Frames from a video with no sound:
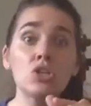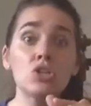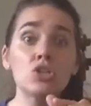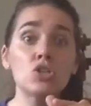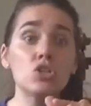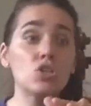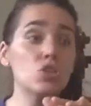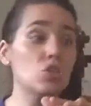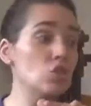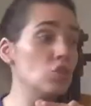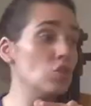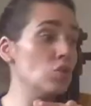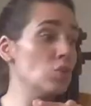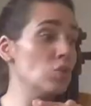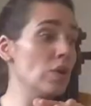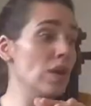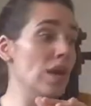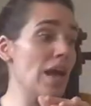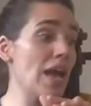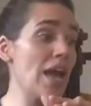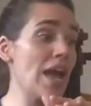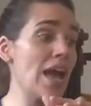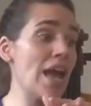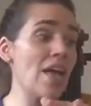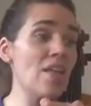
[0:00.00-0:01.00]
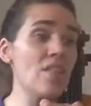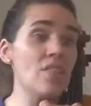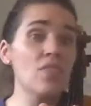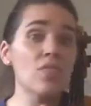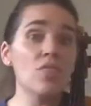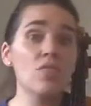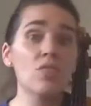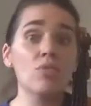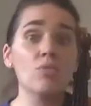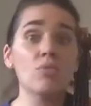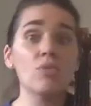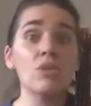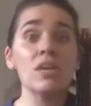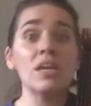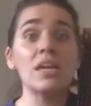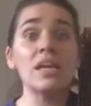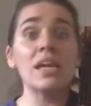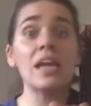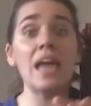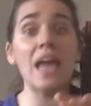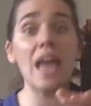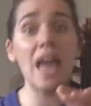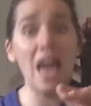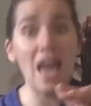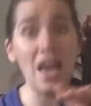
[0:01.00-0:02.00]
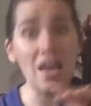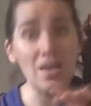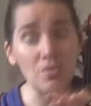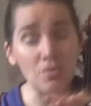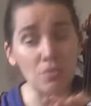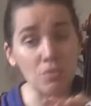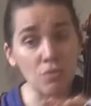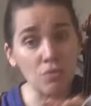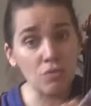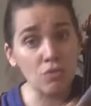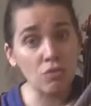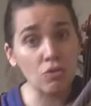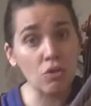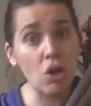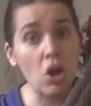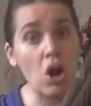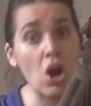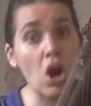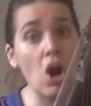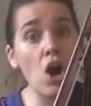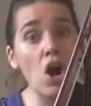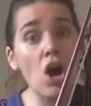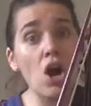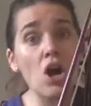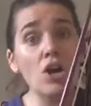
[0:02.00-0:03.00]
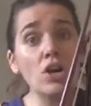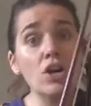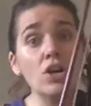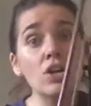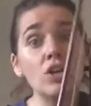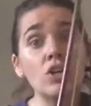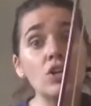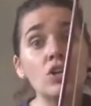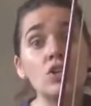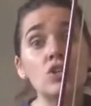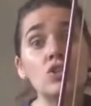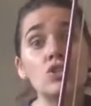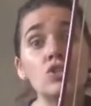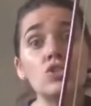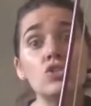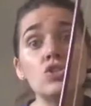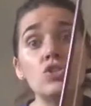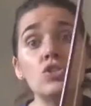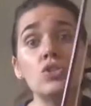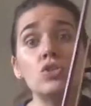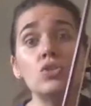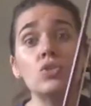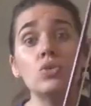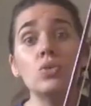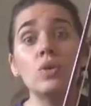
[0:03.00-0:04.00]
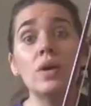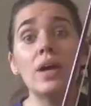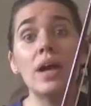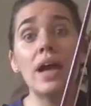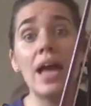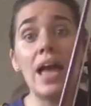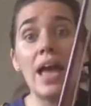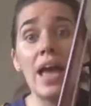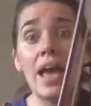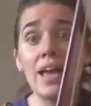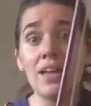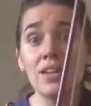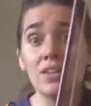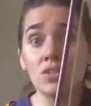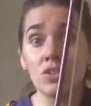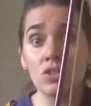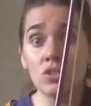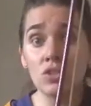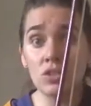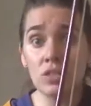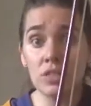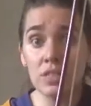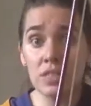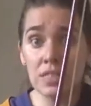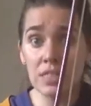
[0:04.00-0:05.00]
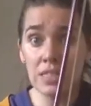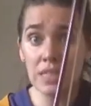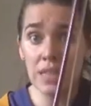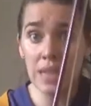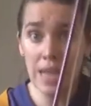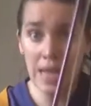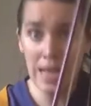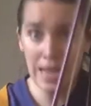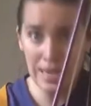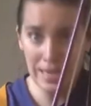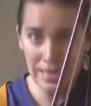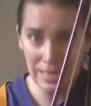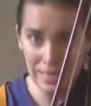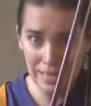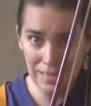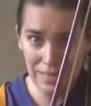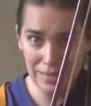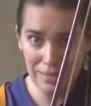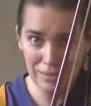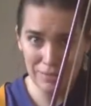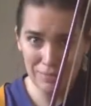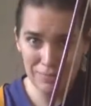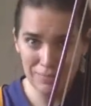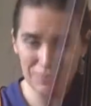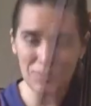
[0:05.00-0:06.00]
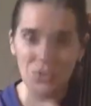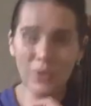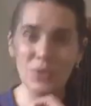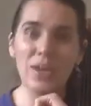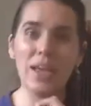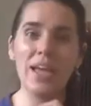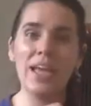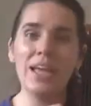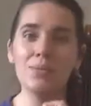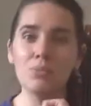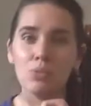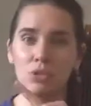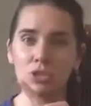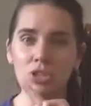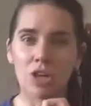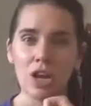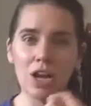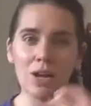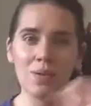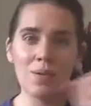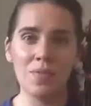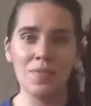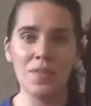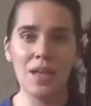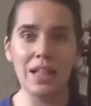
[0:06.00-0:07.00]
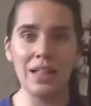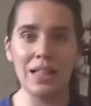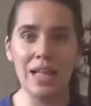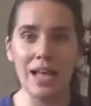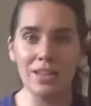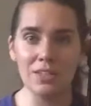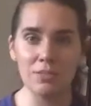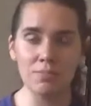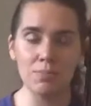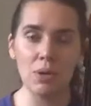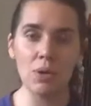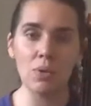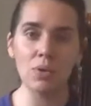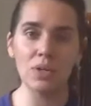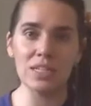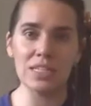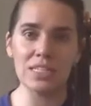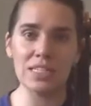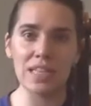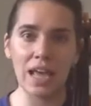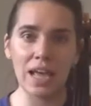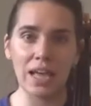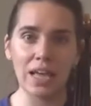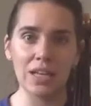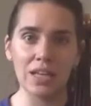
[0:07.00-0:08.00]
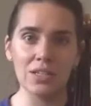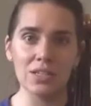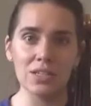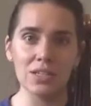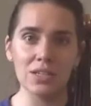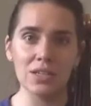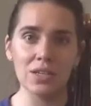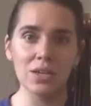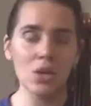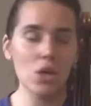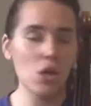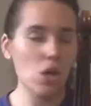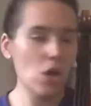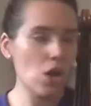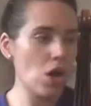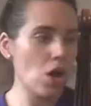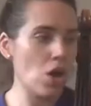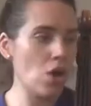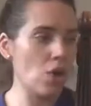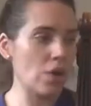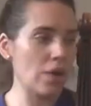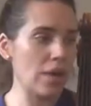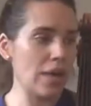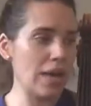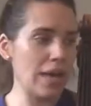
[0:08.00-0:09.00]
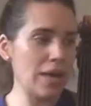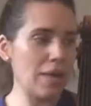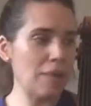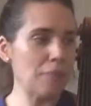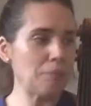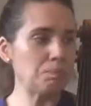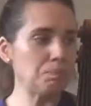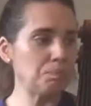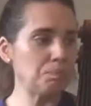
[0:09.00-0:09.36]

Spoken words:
2 and 3 and frog, 2 and tiny. Okay, we'll talk about that last bow in a second. Okay,